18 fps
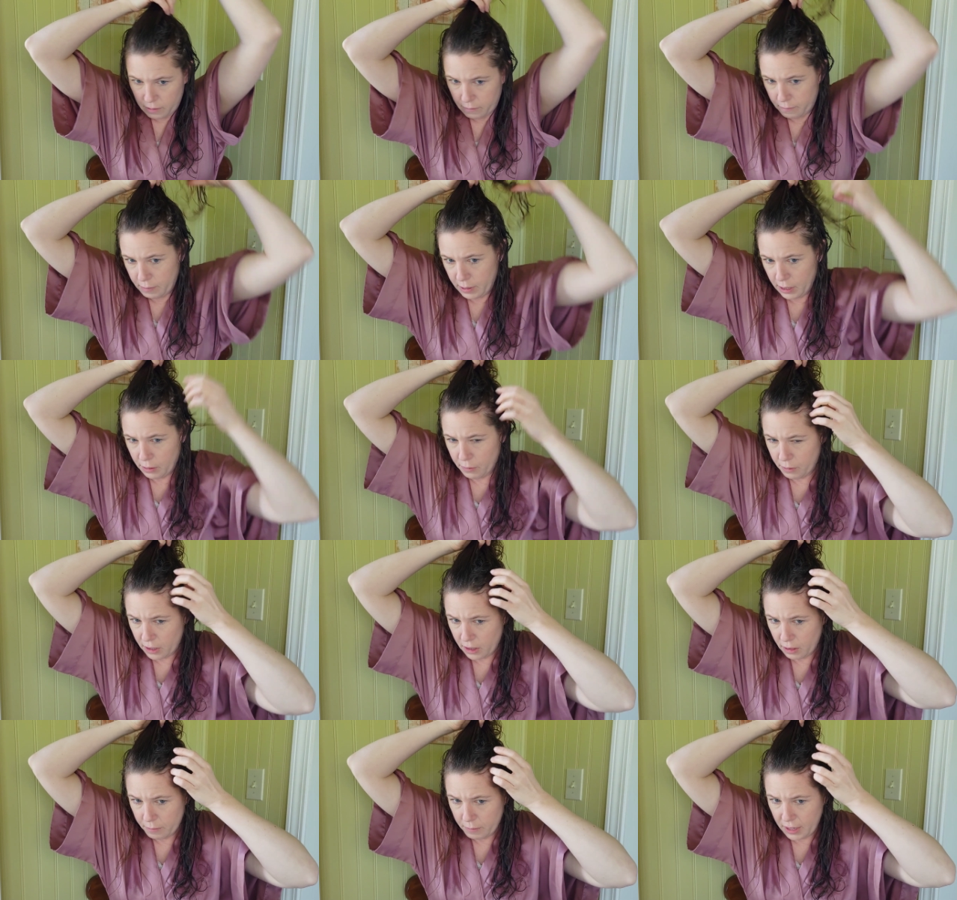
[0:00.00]
Bear
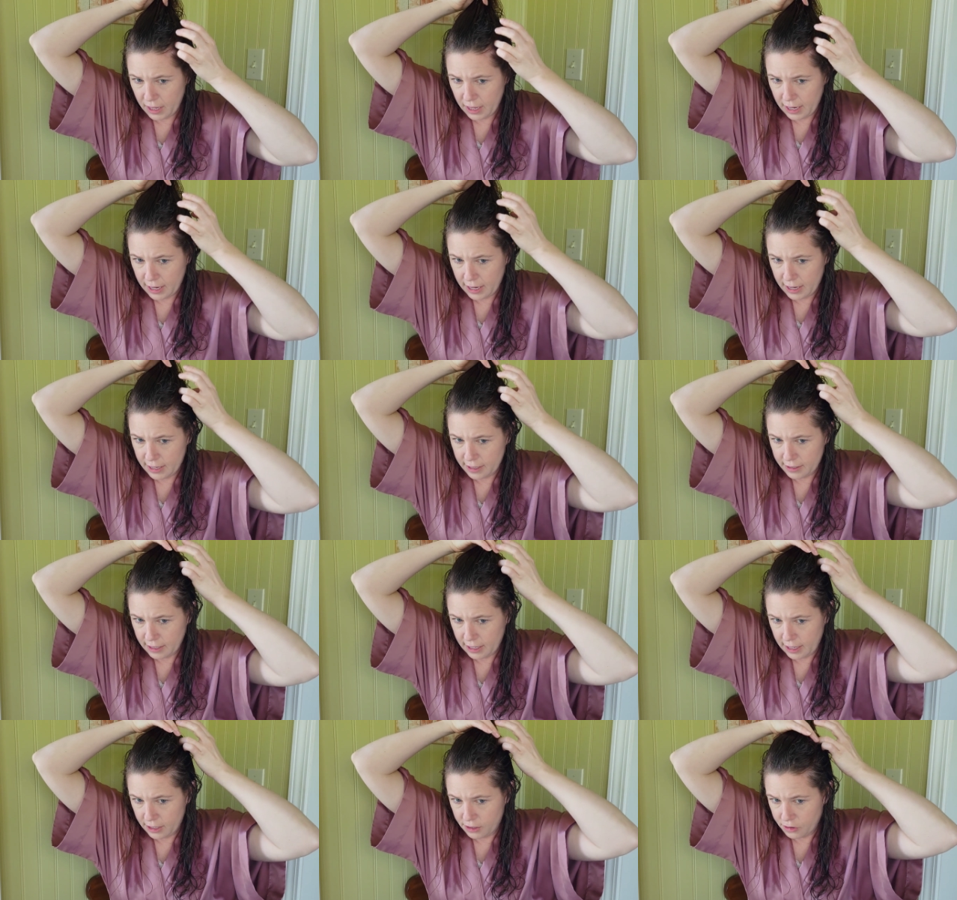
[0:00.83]
with me as
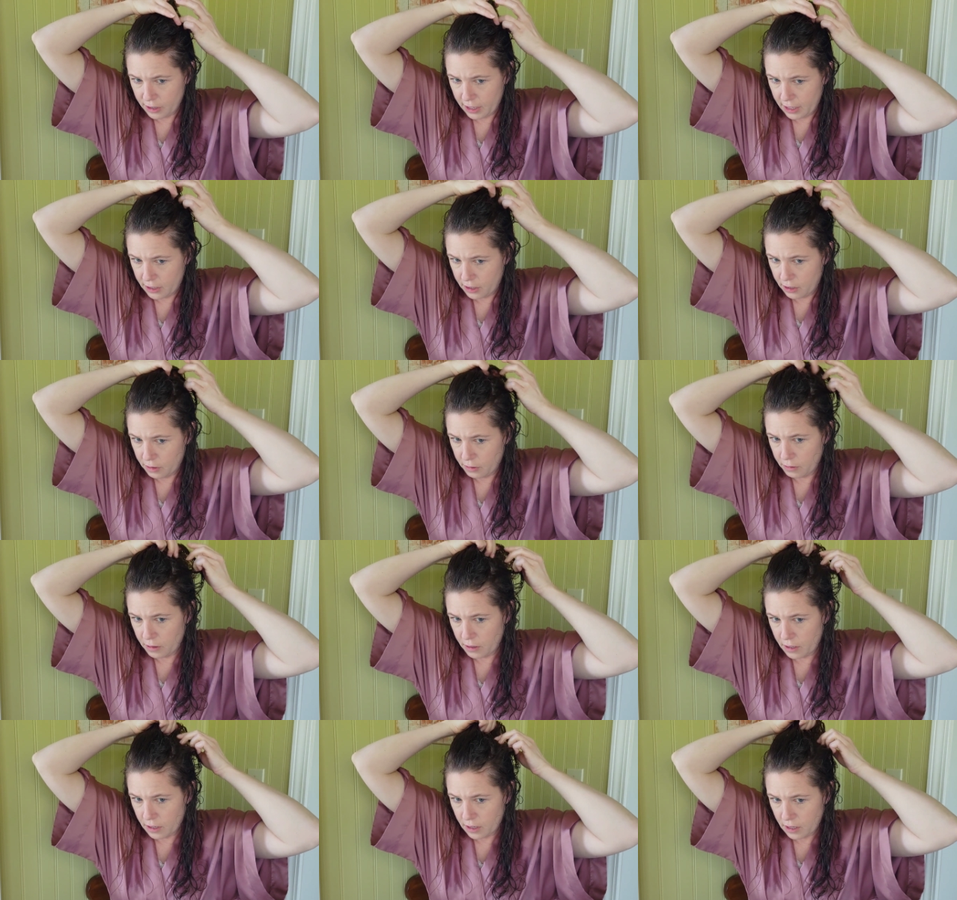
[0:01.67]
I try
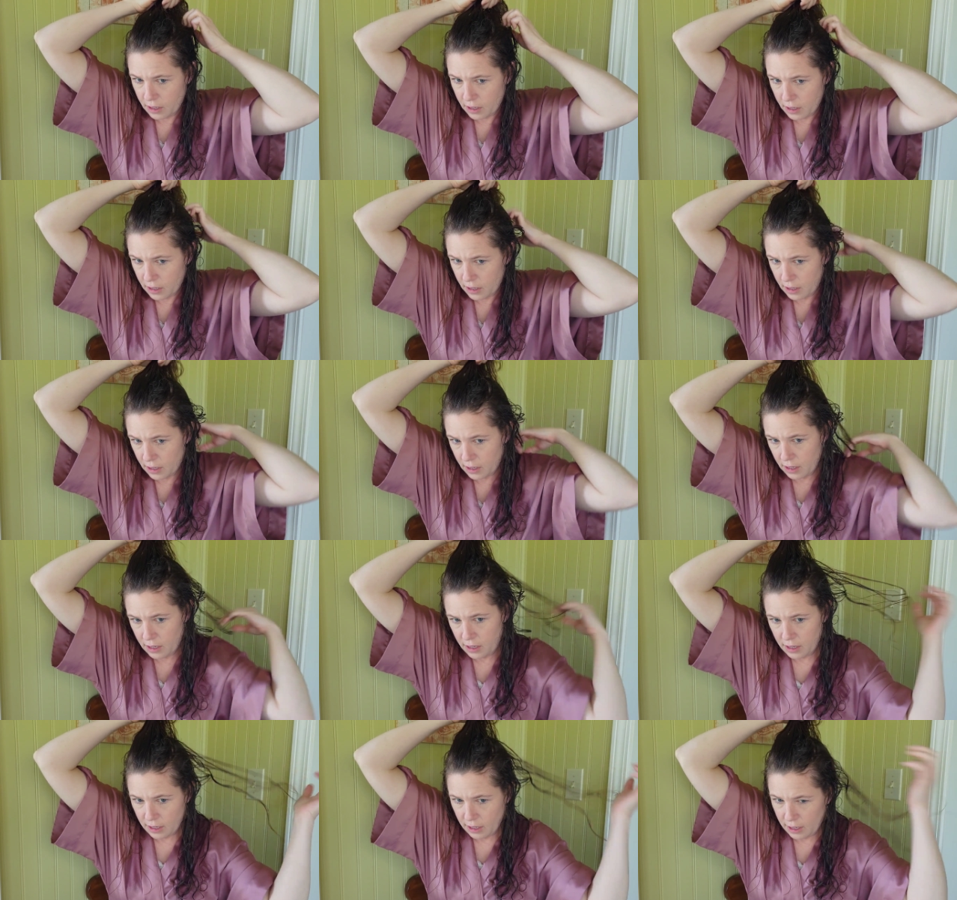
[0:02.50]
to
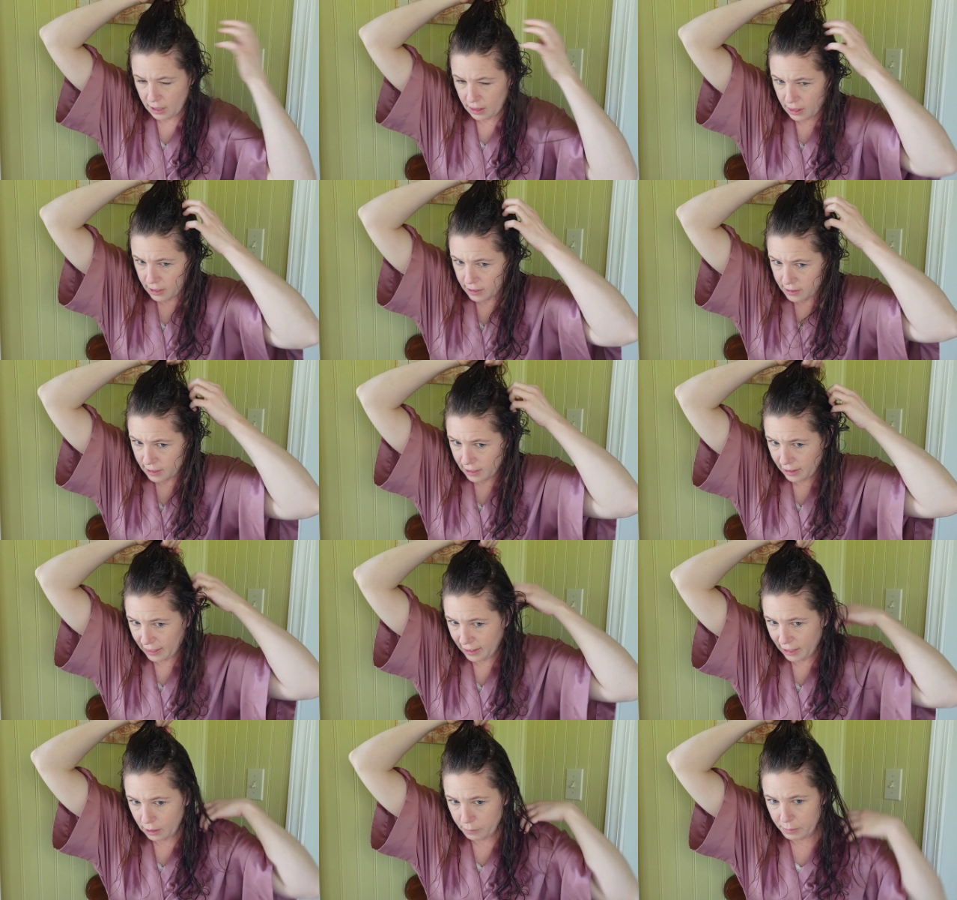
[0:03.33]
get this a
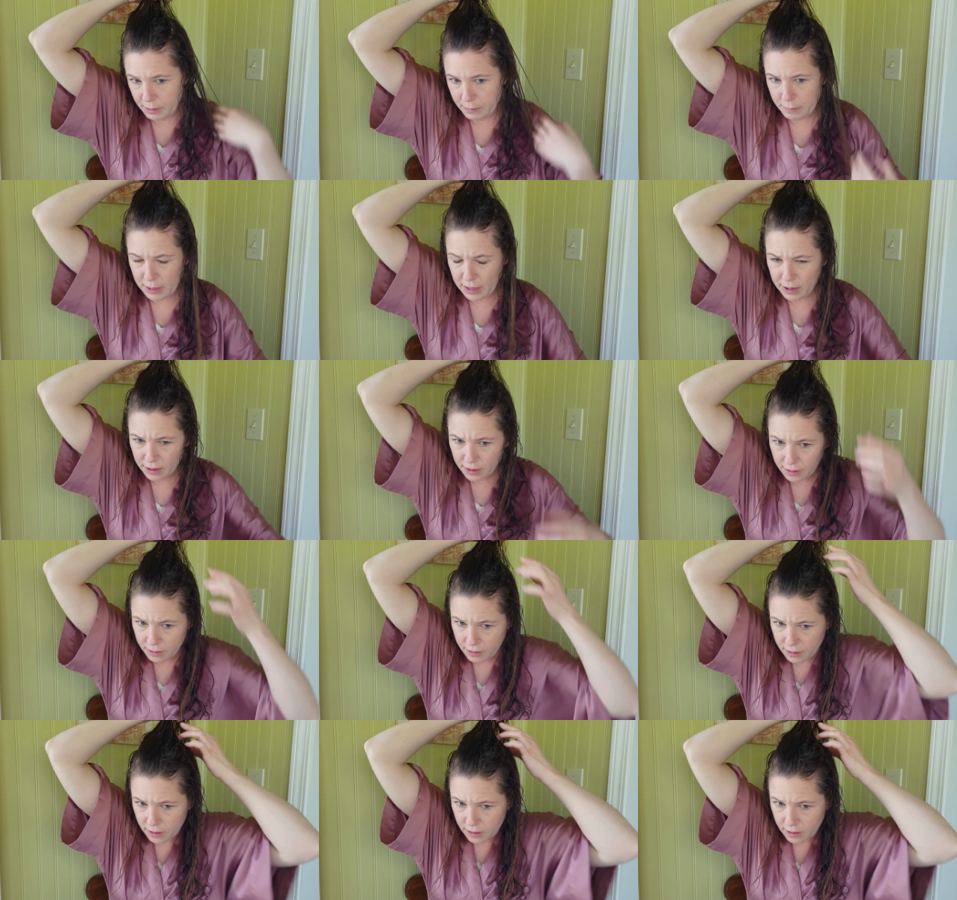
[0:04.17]
little bit better.